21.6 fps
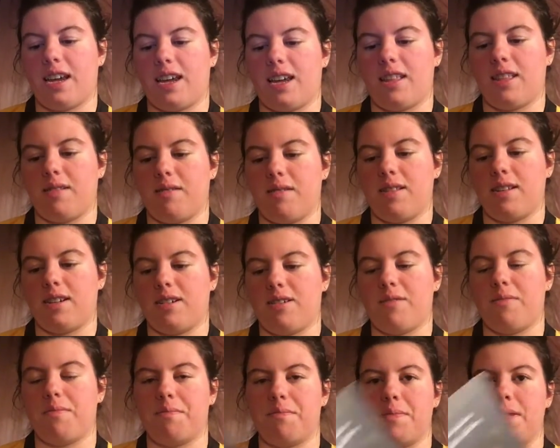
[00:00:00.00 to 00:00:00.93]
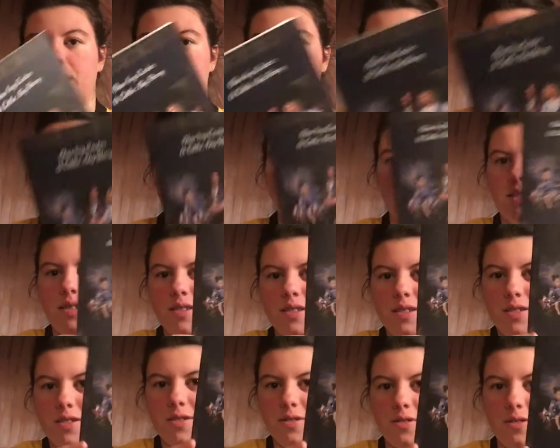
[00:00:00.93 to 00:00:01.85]
A Little Big
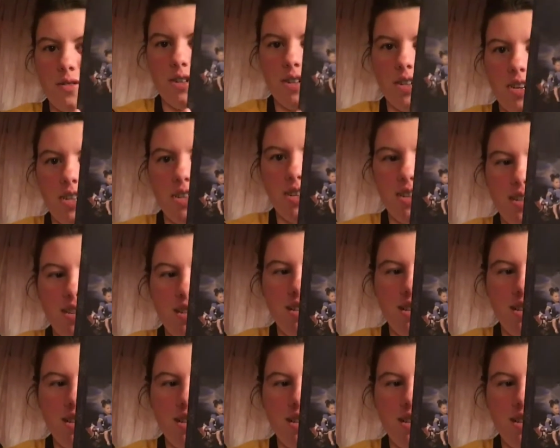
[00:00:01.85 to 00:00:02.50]
Story.